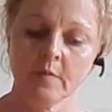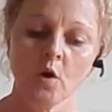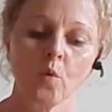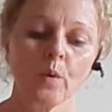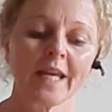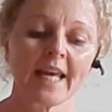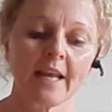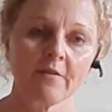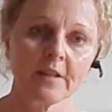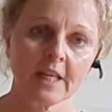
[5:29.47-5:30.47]
we get
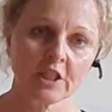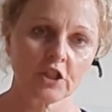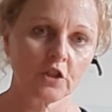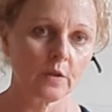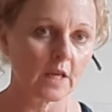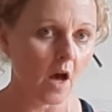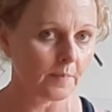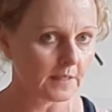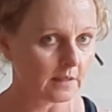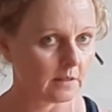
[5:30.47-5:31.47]
everything to do the
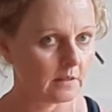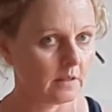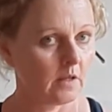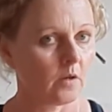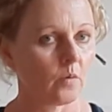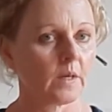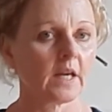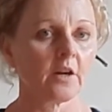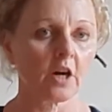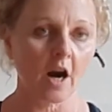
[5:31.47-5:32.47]
opposite. We
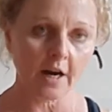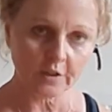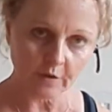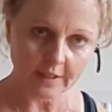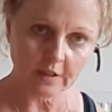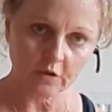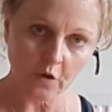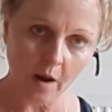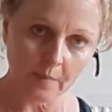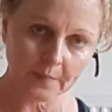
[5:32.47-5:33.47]
get our heart rate to
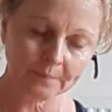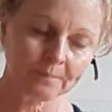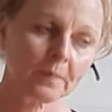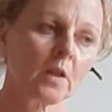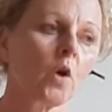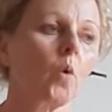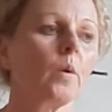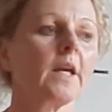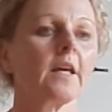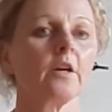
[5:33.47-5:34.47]
drop, we
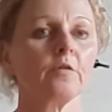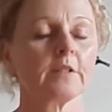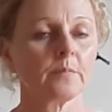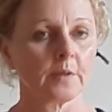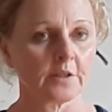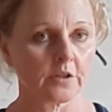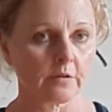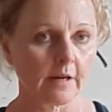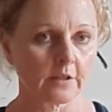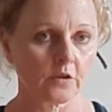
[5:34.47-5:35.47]
get our respiratory
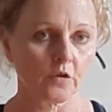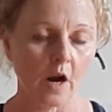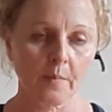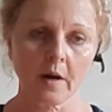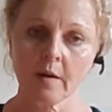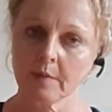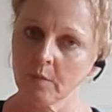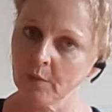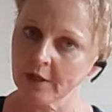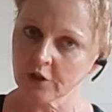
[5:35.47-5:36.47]
rate to drop, our blood
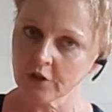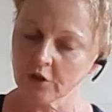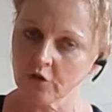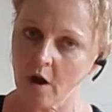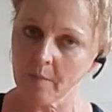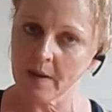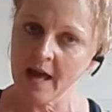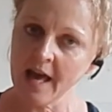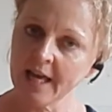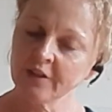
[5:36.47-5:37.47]
pressure to drop,
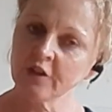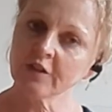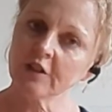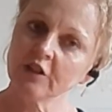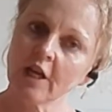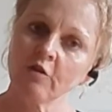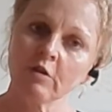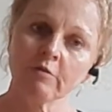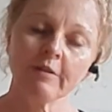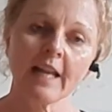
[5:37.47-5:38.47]
and just a
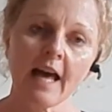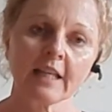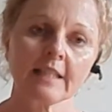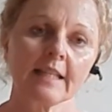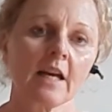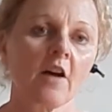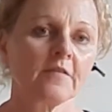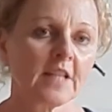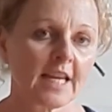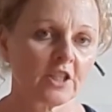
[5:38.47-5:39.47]
general relaxing of
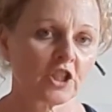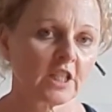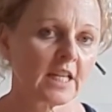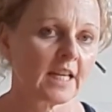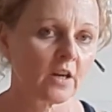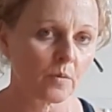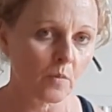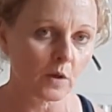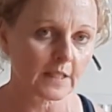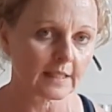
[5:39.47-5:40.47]
tension in our
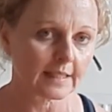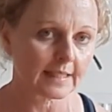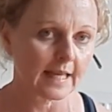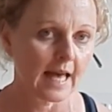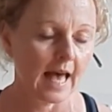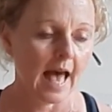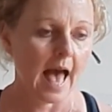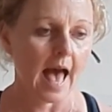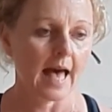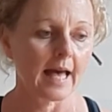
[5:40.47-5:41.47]
muscles
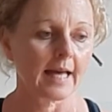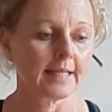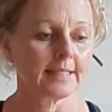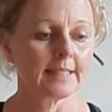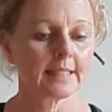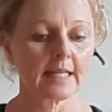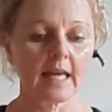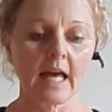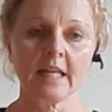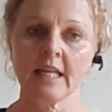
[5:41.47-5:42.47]
and
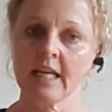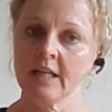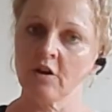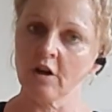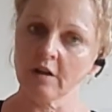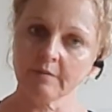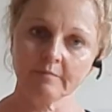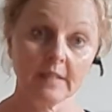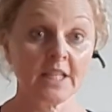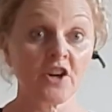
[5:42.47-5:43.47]
in our
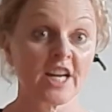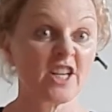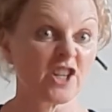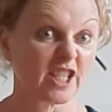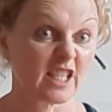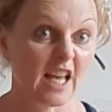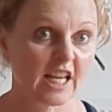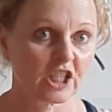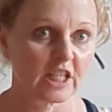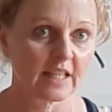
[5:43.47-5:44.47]
innards
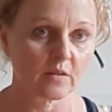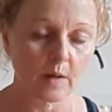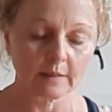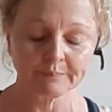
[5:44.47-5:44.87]
actually as well.